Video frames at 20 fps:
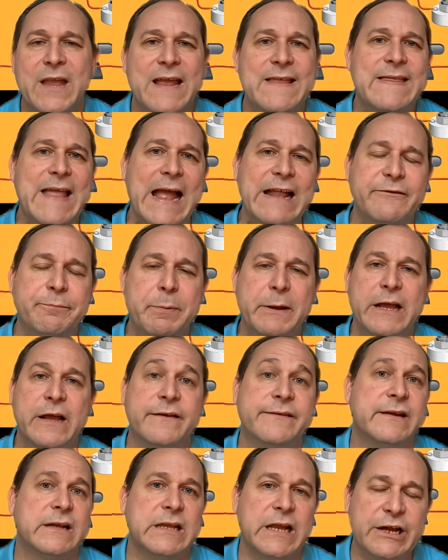And that's
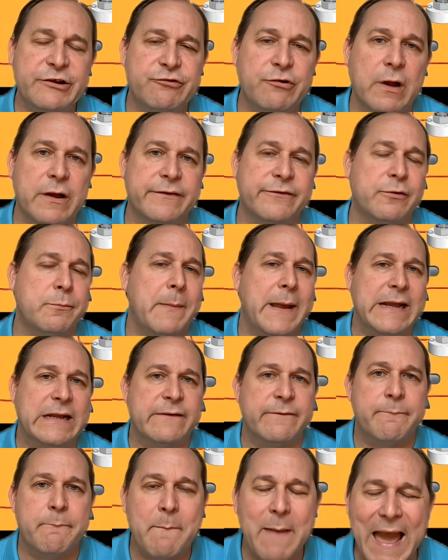because electrons are made
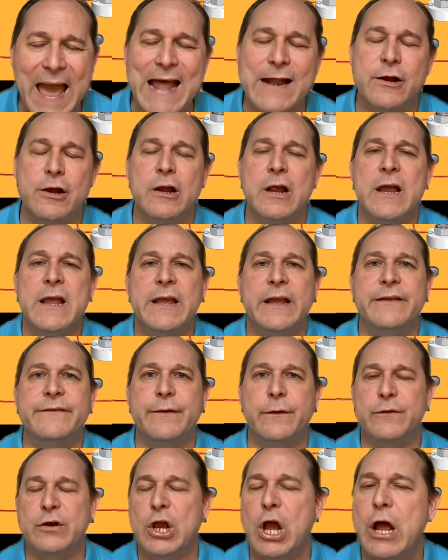of matter, and
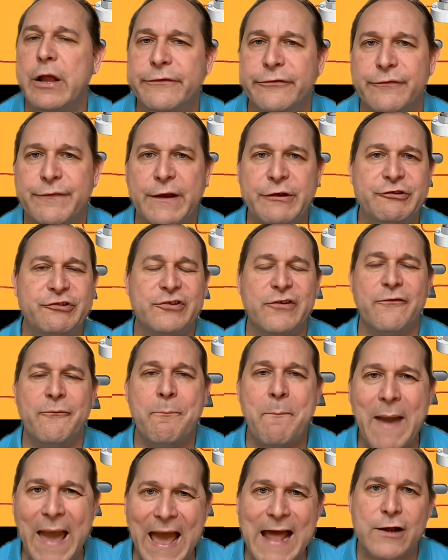so the conservation of
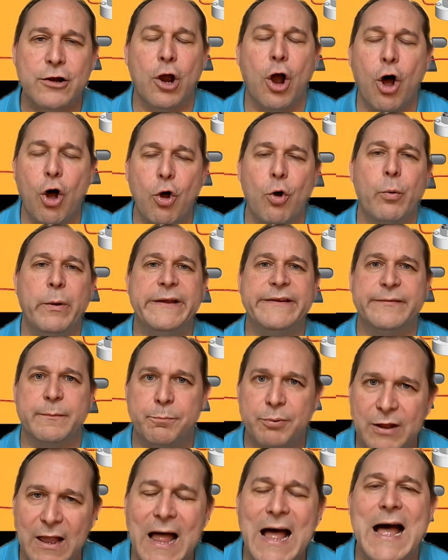matter always
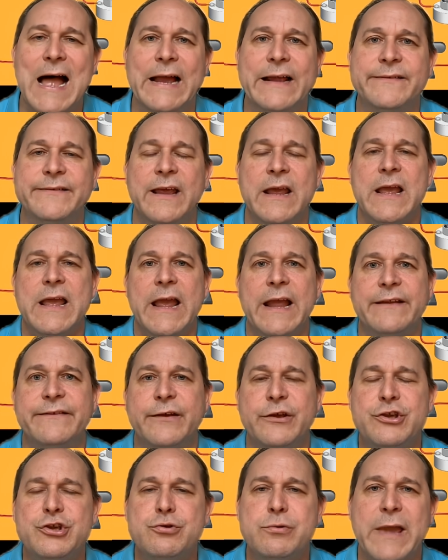applies, and
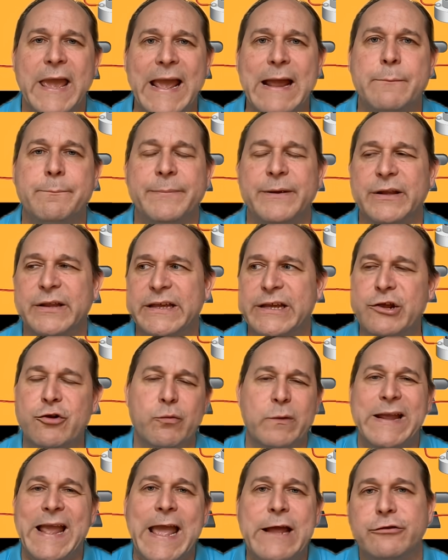so you can't really
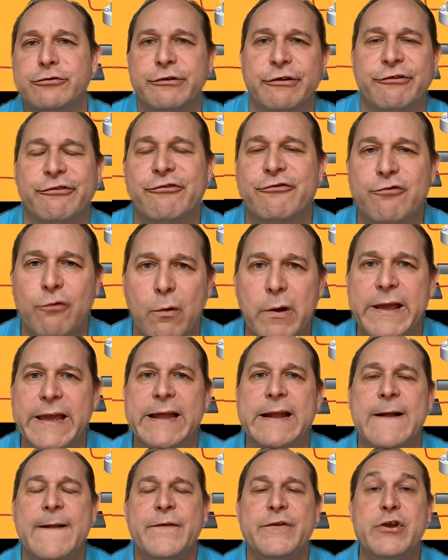create or destroy
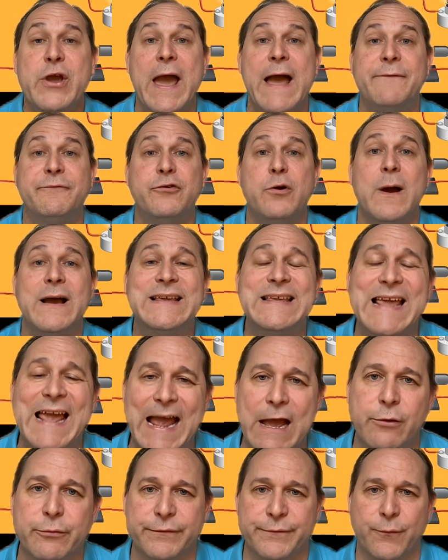it, you have to
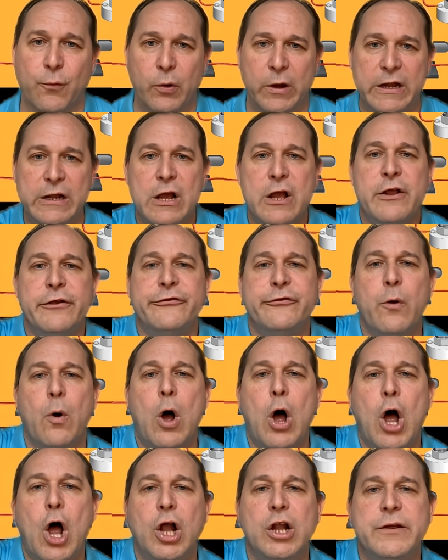account for it. So
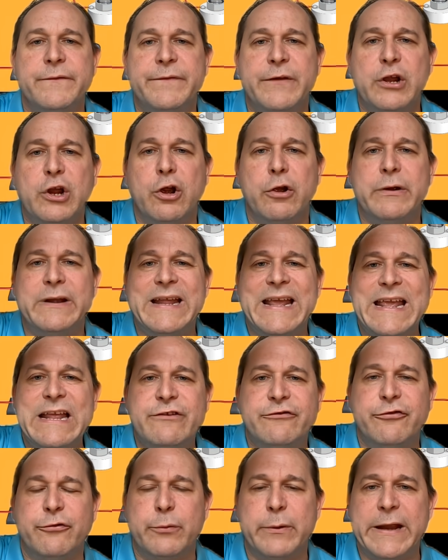all of the current
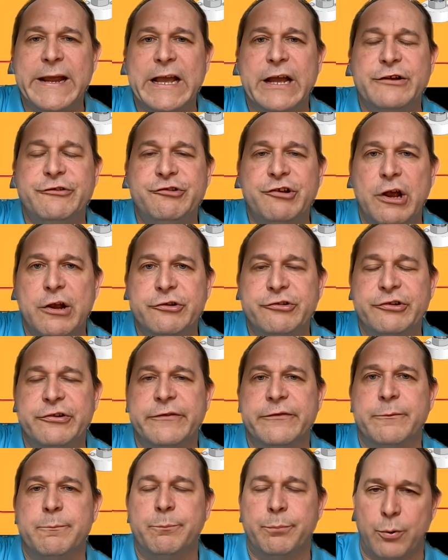entering a
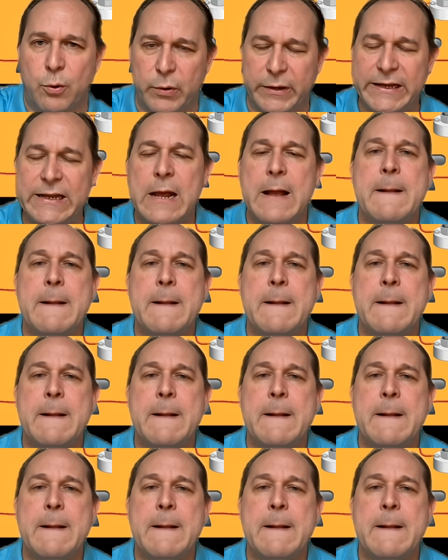junction point